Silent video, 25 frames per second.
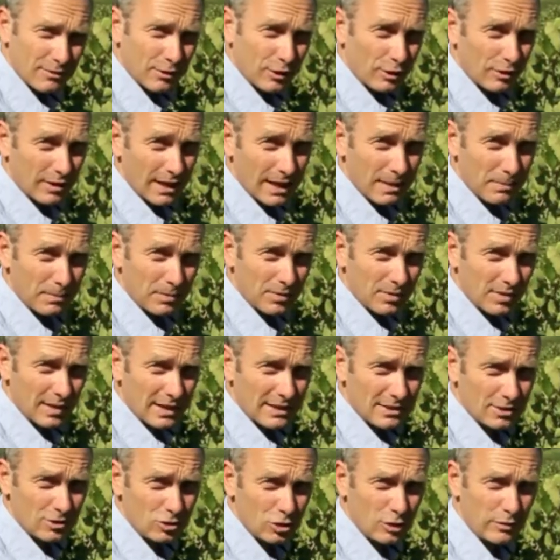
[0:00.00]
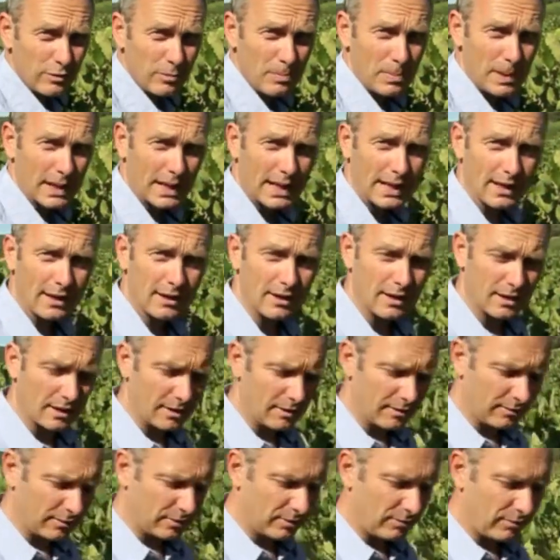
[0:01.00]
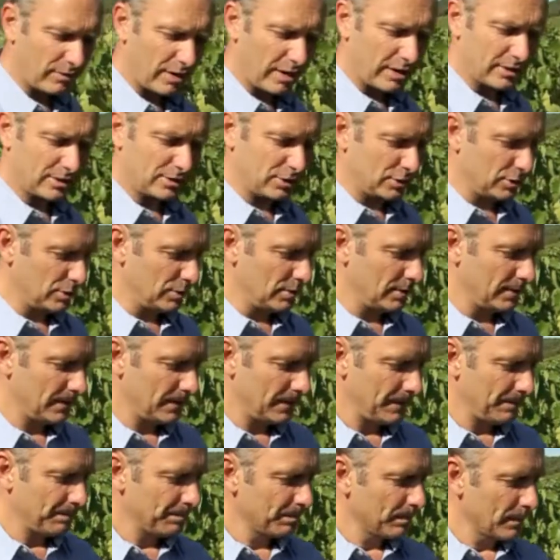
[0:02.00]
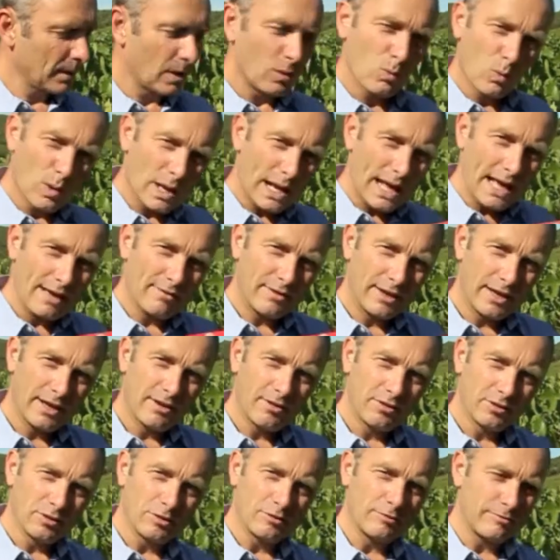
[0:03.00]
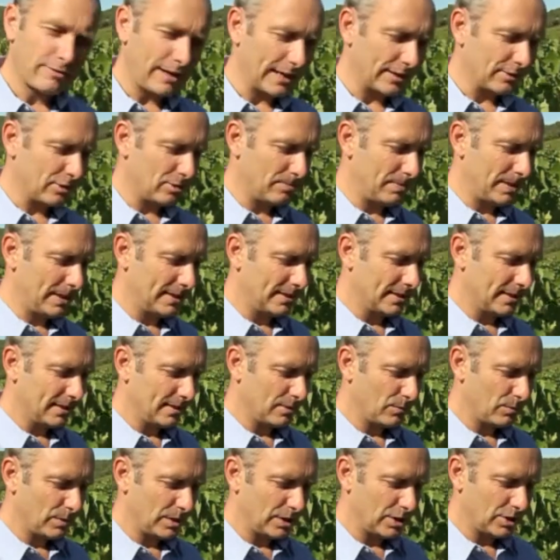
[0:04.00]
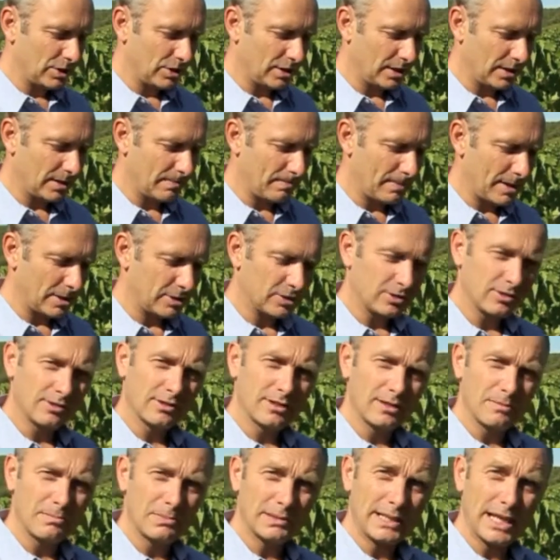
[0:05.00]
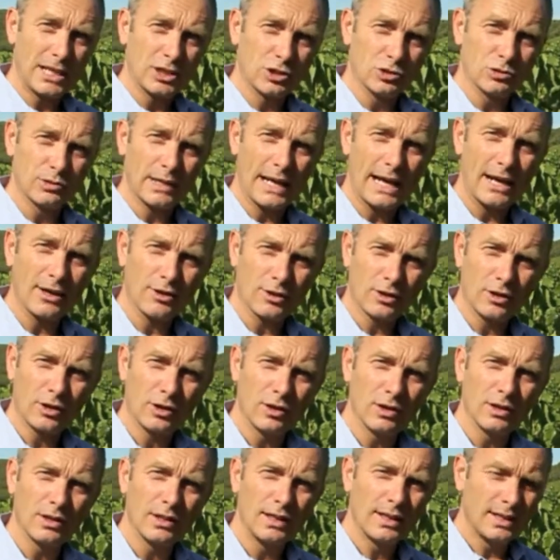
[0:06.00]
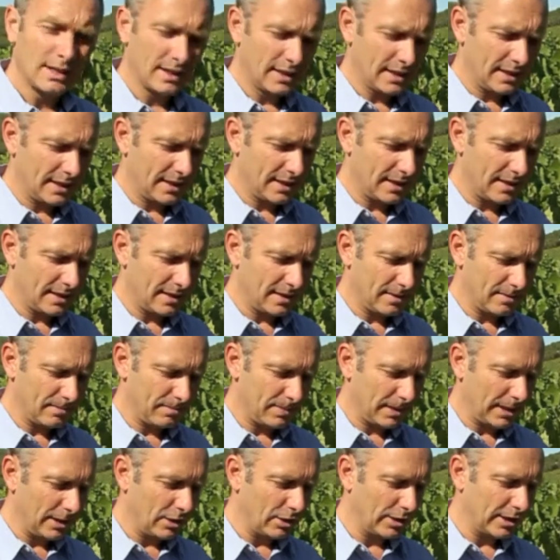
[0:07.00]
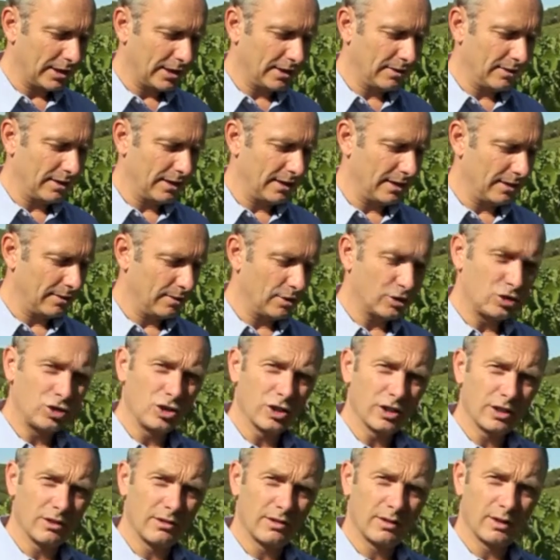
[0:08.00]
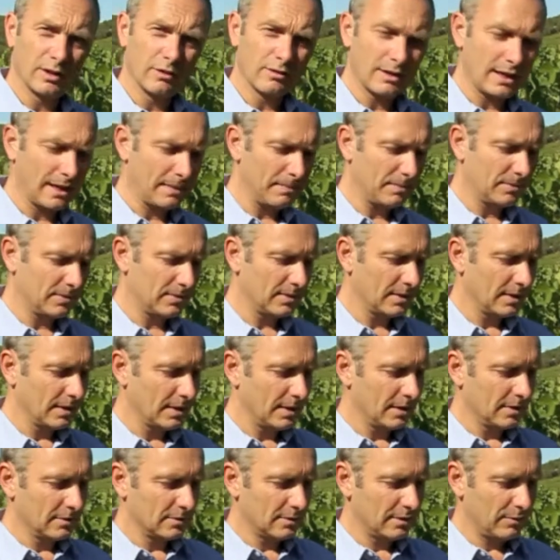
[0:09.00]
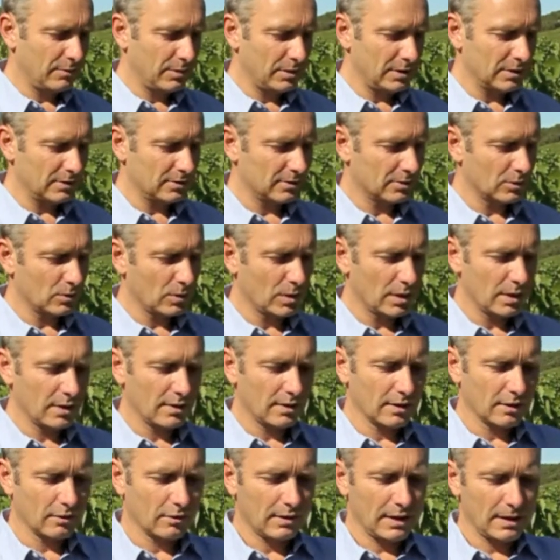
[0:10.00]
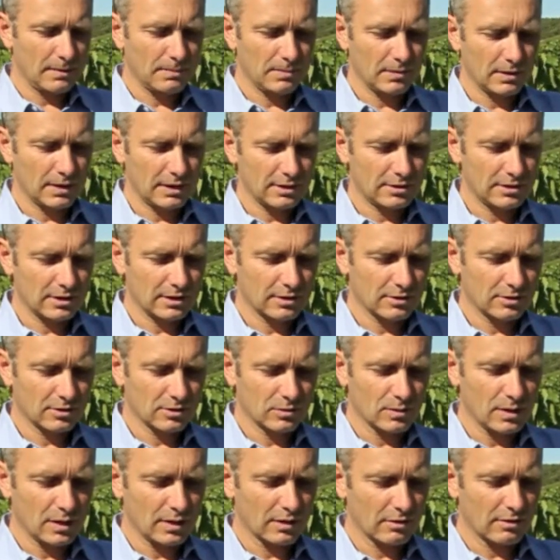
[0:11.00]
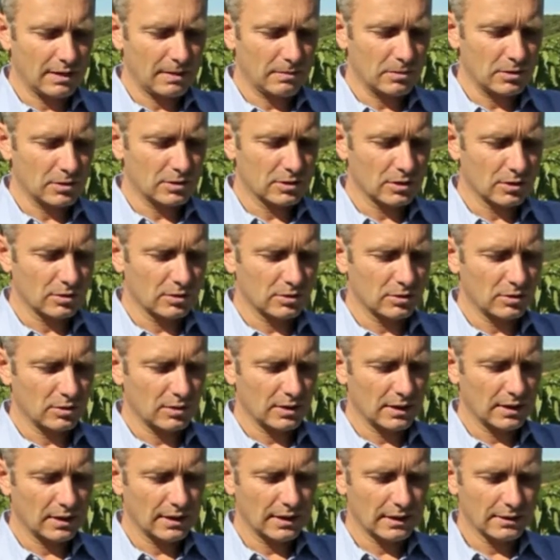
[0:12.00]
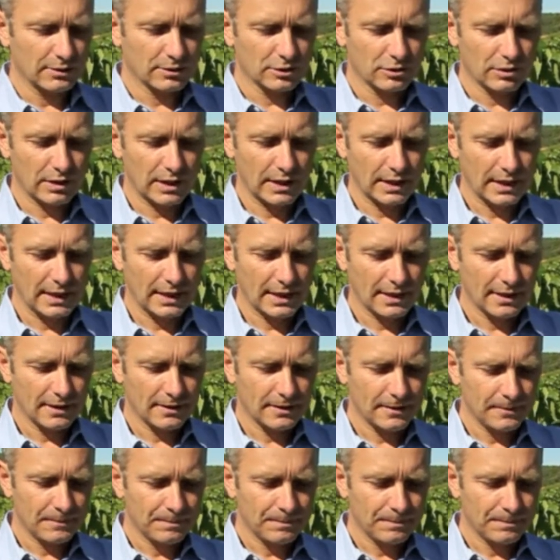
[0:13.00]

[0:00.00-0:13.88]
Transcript: of the grapes. These are due for picking very soon. What I have here is a refractometer, which measures the potential alcohol by looking at the sugar in the grapes. So if we just squirt the grape, we should just squirt the grape juice onto the little screen here.